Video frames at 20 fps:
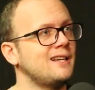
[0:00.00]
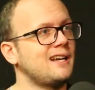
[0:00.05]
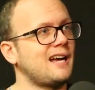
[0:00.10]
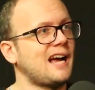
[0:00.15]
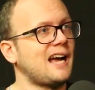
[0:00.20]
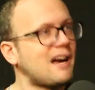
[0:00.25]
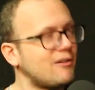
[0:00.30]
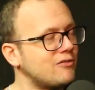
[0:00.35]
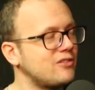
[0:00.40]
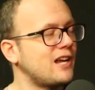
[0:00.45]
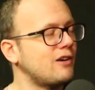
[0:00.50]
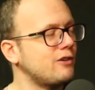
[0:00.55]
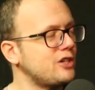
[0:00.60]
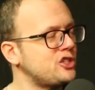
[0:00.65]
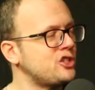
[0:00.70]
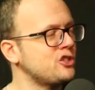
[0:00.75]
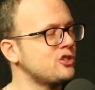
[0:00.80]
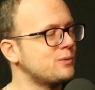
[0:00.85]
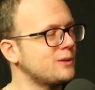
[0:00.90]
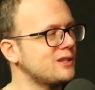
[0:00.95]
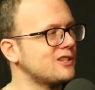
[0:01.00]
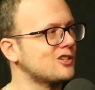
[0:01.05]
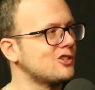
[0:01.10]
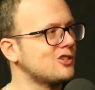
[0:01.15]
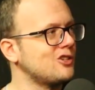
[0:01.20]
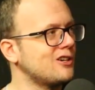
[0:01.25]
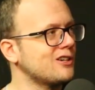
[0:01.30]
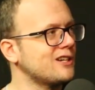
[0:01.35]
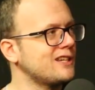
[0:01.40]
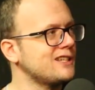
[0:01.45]
have their issues with the
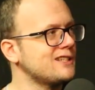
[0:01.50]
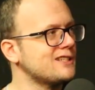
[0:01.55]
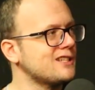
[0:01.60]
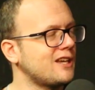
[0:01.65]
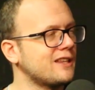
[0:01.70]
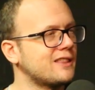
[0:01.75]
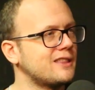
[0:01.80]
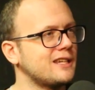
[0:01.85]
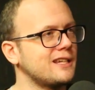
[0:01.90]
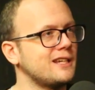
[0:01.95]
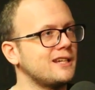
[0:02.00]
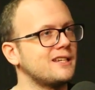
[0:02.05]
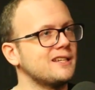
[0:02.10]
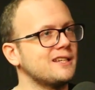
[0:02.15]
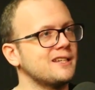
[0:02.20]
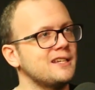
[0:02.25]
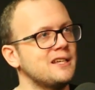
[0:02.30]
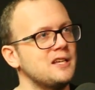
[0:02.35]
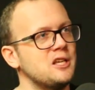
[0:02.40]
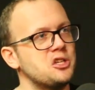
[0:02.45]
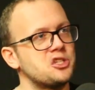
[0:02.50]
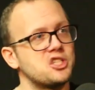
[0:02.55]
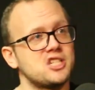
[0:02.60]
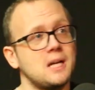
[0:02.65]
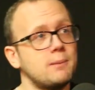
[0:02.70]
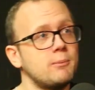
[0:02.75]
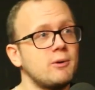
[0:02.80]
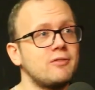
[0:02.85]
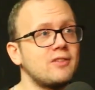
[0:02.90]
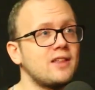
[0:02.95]
Kroenkes. I think
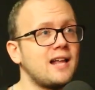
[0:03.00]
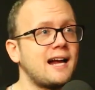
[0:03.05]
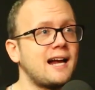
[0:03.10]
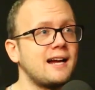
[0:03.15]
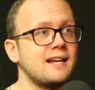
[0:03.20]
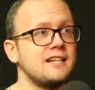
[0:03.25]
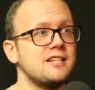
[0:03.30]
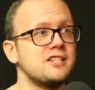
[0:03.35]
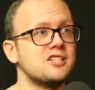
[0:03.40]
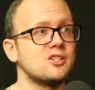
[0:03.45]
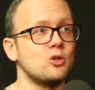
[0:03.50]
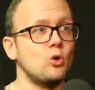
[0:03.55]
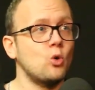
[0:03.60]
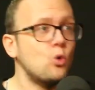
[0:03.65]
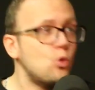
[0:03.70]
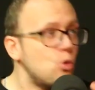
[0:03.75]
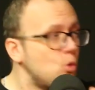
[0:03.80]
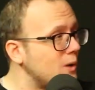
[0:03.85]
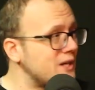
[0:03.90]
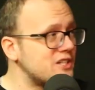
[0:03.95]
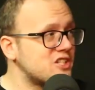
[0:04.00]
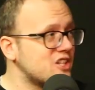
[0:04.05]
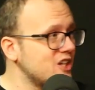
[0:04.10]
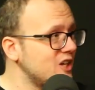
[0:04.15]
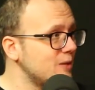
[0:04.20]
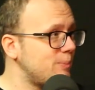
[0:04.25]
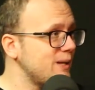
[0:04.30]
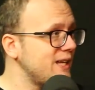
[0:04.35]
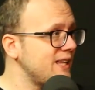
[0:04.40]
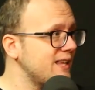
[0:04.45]
some of that is always going
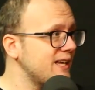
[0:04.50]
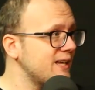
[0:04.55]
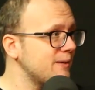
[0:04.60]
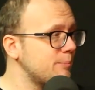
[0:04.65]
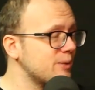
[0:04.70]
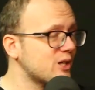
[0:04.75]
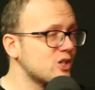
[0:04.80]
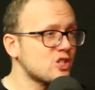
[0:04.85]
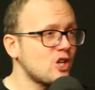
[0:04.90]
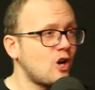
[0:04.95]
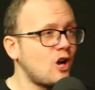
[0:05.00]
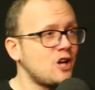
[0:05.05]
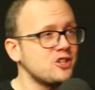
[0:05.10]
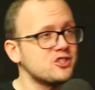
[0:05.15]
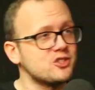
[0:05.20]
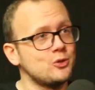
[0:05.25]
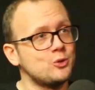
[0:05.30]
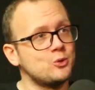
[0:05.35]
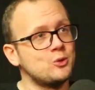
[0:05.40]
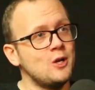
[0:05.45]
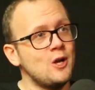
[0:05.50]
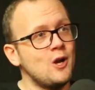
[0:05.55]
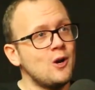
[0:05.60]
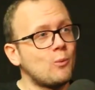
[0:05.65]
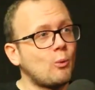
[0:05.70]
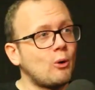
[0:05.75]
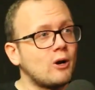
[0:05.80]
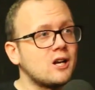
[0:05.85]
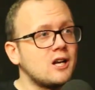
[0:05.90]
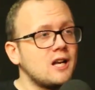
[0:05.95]
to be there because Arsenal
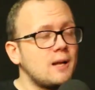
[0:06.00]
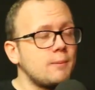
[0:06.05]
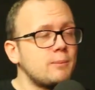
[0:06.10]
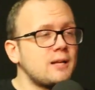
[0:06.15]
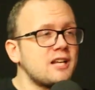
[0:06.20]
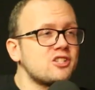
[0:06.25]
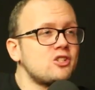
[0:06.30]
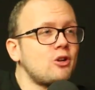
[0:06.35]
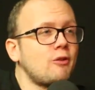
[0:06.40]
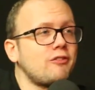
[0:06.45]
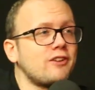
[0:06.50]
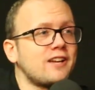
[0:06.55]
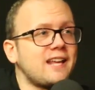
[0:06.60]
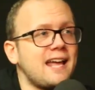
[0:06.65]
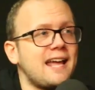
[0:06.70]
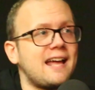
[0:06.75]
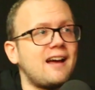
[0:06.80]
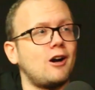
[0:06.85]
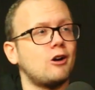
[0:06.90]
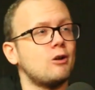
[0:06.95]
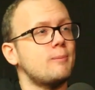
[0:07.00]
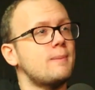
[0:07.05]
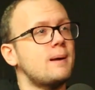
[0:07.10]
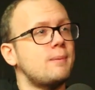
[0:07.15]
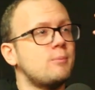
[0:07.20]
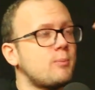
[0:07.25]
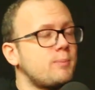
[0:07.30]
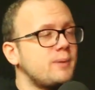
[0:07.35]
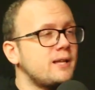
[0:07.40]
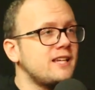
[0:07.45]
were a club, let's not forget. I
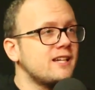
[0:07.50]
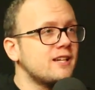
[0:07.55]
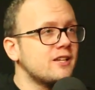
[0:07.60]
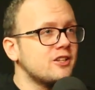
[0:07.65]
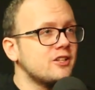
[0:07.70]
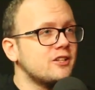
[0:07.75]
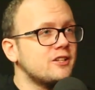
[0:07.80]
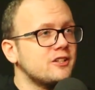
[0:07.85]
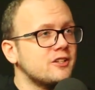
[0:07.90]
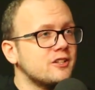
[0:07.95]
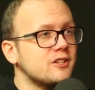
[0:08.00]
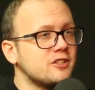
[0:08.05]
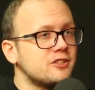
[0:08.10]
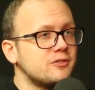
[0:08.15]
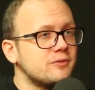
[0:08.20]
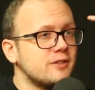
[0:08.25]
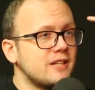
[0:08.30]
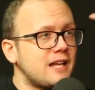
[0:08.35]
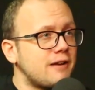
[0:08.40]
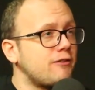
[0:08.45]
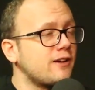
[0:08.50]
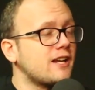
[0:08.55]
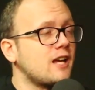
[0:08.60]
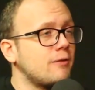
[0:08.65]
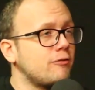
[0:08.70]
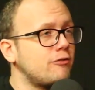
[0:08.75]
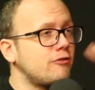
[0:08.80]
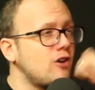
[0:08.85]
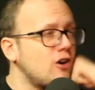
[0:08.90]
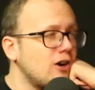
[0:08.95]
remember being at the, the, the FA
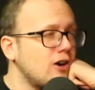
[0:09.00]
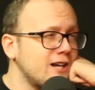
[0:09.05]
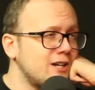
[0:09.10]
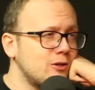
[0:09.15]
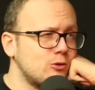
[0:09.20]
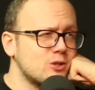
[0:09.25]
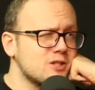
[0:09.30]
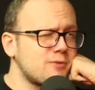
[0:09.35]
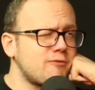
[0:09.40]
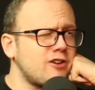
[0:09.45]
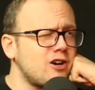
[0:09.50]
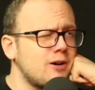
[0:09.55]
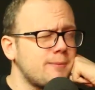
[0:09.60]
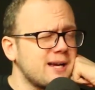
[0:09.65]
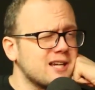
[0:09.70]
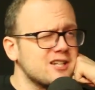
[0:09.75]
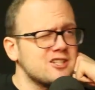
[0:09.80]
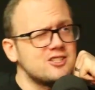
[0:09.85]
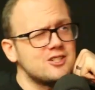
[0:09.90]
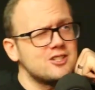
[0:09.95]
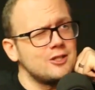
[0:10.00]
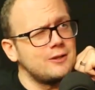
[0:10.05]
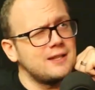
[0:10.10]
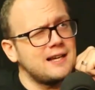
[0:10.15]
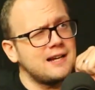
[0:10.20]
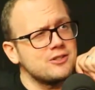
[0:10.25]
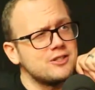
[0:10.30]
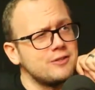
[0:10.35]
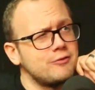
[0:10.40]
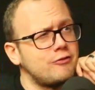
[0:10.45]
Cup final as far back as
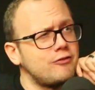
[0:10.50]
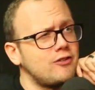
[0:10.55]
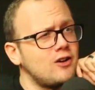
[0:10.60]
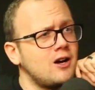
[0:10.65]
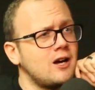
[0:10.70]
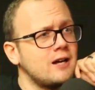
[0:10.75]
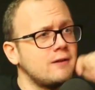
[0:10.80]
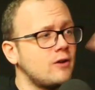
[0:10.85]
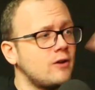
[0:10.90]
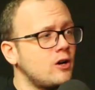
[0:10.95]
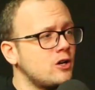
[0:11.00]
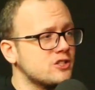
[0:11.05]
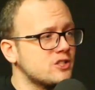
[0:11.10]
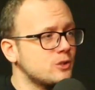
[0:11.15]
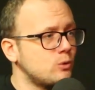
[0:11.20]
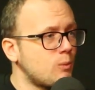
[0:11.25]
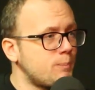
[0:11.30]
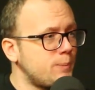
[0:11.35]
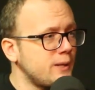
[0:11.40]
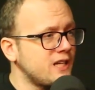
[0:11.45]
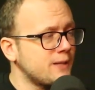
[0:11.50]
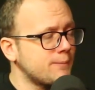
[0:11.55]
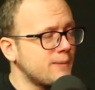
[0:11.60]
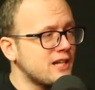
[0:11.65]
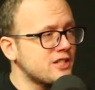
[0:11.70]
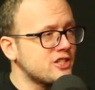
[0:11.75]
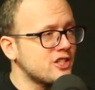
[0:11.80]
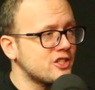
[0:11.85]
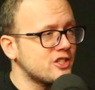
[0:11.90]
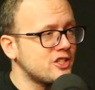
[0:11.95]
2005. Arsenal were beating
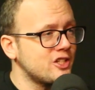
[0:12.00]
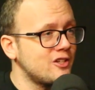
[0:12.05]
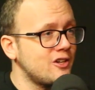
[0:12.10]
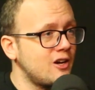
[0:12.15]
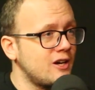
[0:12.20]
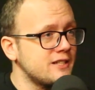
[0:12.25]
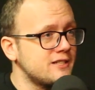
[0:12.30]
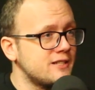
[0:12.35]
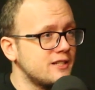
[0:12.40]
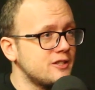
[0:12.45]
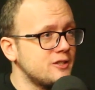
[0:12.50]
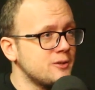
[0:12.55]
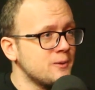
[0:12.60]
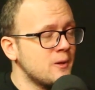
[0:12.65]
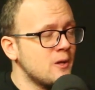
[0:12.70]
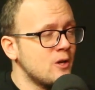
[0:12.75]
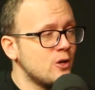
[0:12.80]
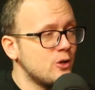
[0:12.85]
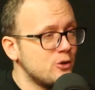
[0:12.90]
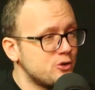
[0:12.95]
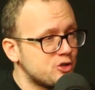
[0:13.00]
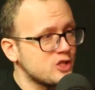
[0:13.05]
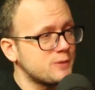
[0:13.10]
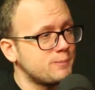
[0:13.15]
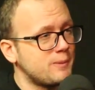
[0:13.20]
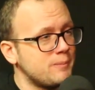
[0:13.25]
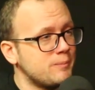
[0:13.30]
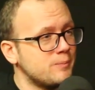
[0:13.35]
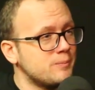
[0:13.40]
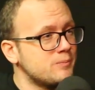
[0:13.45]
Manchester United, who'd just
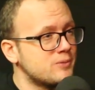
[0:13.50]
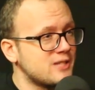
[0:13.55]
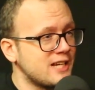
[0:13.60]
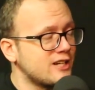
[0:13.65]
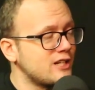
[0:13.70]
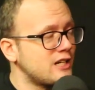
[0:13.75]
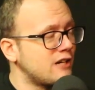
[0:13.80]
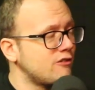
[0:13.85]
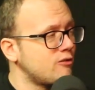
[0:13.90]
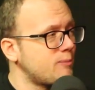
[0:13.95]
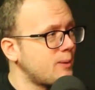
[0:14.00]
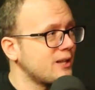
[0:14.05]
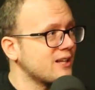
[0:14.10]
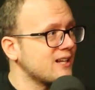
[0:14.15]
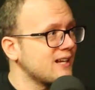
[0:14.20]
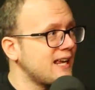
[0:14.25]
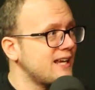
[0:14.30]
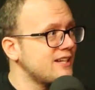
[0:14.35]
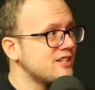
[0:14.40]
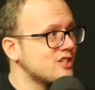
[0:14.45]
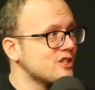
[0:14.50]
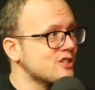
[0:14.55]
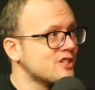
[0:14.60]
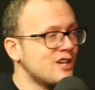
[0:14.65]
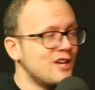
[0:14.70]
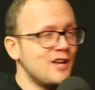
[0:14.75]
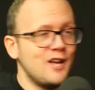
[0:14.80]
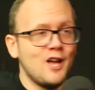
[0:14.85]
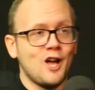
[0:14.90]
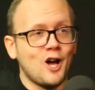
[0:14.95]
been taken over by the Glazers.
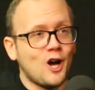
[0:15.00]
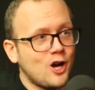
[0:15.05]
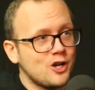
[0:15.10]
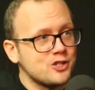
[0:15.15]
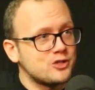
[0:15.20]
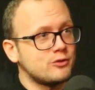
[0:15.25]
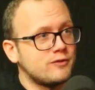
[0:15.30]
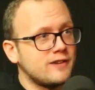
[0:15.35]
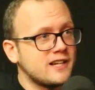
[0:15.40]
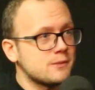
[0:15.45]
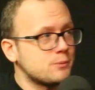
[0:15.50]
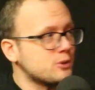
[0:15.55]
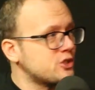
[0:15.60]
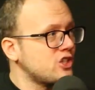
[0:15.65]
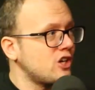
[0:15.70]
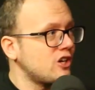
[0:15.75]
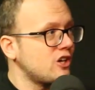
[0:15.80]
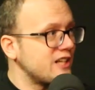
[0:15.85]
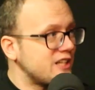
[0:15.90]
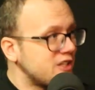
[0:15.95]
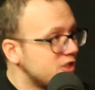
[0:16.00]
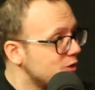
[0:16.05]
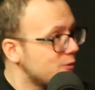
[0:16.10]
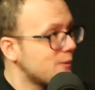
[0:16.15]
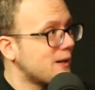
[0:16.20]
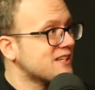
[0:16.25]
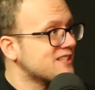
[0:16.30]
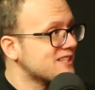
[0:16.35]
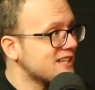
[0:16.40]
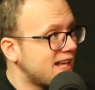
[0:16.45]
Arsenal fans were chanting
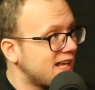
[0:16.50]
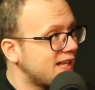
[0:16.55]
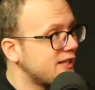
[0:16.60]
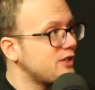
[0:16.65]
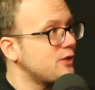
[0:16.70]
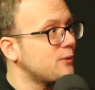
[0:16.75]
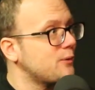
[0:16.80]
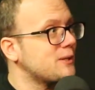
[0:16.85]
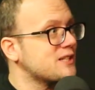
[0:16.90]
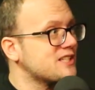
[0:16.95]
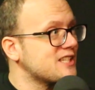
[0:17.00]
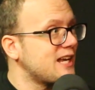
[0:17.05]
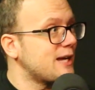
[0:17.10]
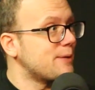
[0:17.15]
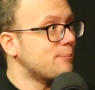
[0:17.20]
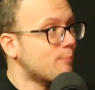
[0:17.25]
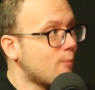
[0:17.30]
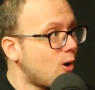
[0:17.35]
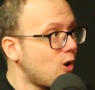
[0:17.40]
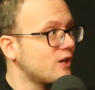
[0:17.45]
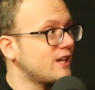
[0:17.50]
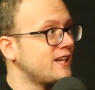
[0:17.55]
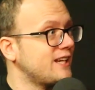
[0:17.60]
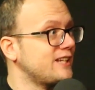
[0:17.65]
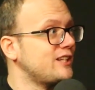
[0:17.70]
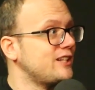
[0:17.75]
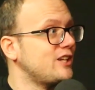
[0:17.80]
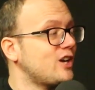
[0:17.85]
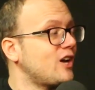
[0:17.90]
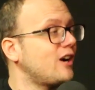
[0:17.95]
USA, USA,
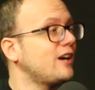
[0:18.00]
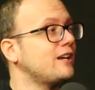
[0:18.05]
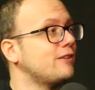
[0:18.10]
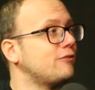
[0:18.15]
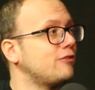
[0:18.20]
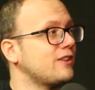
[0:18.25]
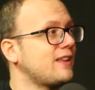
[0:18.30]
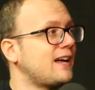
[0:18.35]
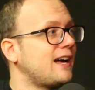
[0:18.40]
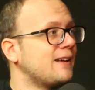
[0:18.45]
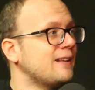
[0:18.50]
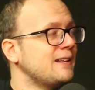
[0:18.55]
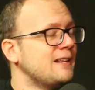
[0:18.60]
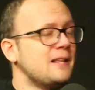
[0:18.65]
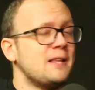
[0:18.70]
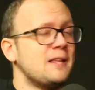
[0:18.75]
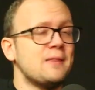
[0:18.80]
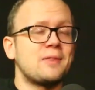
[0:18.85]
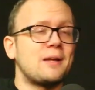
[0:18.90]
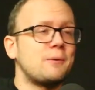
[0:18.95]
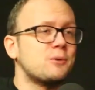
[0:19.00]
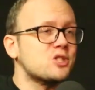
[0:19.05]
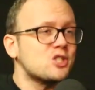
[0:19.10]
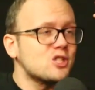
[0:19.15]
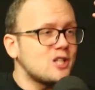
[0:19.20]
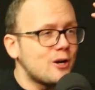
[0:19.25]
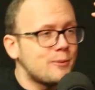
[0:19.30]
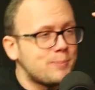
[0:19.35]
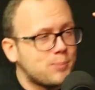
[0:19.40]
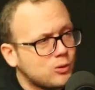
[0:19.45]
mocking United for that. They were
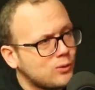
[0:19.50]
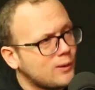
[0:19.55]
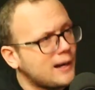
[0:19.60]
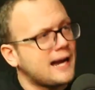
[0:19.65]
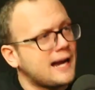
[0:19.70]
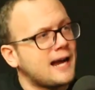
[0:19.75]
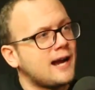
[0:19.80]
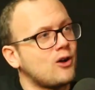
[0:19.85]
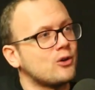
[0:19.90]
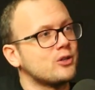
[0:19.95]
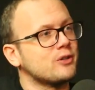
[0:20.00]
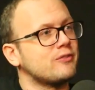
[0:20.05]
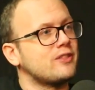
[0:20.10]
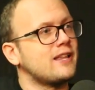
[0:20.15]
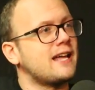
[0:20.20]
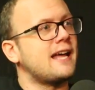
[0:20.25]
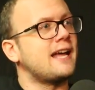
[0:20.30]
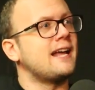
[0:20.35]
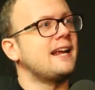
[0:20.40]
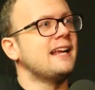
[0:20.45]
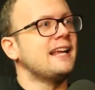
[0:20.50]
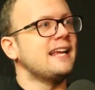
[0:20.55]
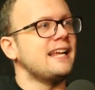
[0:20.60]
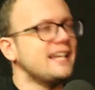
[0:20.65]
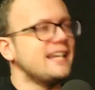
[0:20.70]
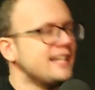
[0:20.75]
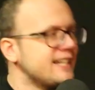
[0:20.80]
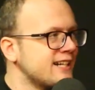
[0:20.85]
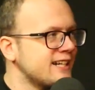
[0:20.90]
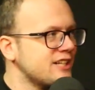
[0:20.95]
so proud of their
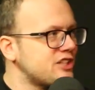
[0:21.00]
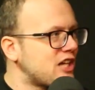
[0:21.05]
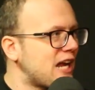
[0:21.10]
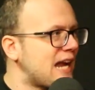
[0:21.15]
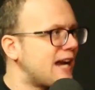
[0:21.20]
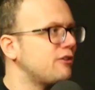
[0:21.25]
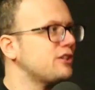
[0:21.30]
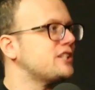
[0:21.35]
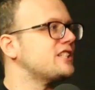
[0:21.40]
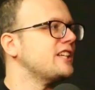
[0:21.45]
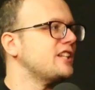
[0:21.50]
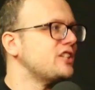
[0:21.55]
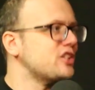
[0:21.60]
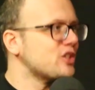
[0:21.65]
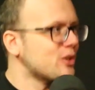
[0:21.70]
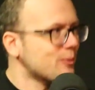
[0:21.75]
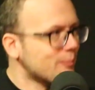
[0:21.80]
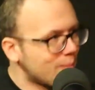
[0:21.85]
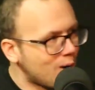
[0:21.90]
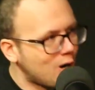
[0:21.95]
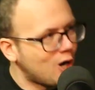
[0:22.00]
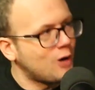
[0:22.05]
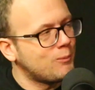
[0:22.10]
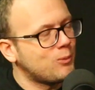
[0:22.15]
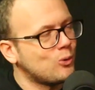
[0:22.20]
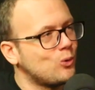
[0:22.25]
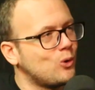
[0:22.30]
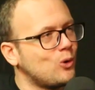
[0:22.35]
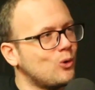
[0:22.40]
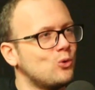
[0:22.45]
English heritage, the
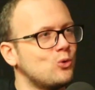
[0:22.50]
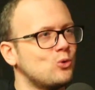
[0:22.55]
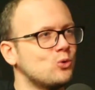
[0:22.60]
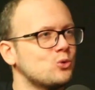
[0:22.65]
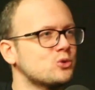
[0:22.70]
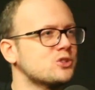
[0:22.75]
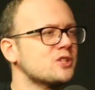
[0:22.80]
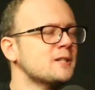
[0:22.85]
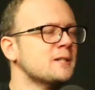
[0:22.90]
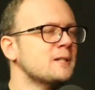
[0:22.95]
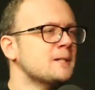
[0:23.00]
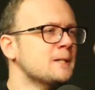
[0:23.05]
marble halls.